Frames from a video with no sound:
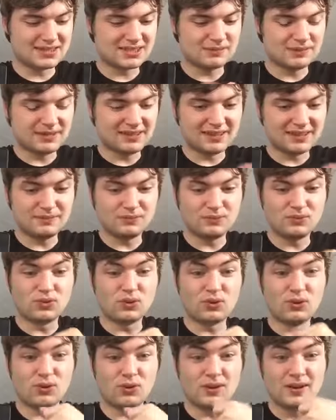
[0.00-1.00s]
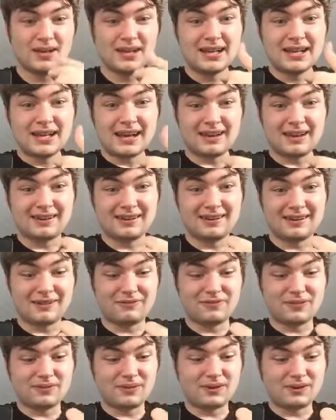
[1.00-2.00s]
to eat them raw. And I
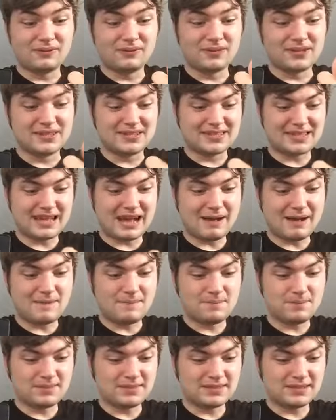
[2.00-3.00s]
love the moment where Sam